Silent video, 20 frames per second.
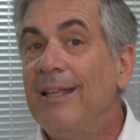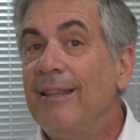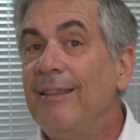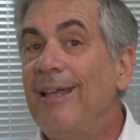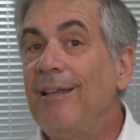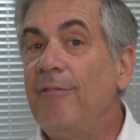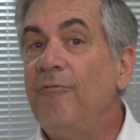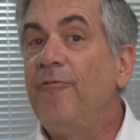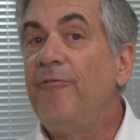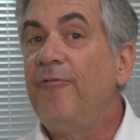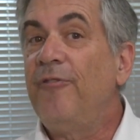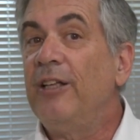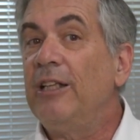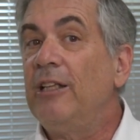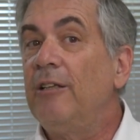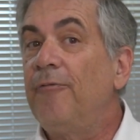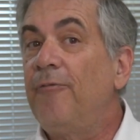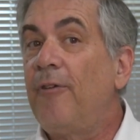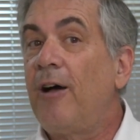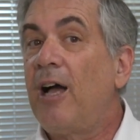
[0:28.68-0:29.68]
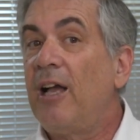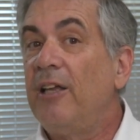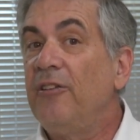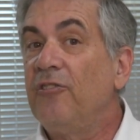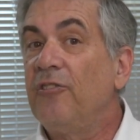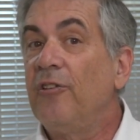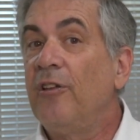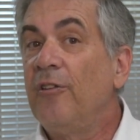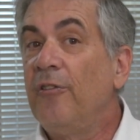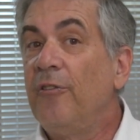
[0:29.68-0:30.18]
then
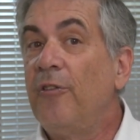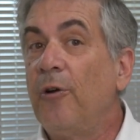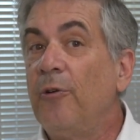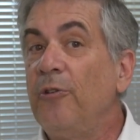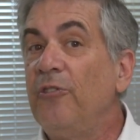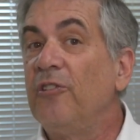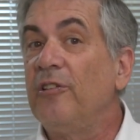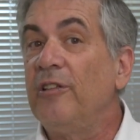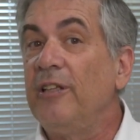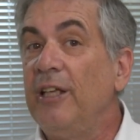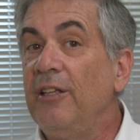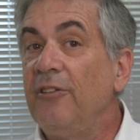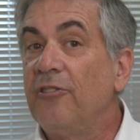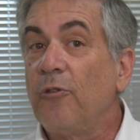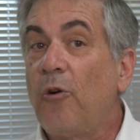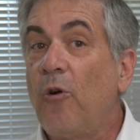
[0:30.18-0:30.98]
vilifies those elites,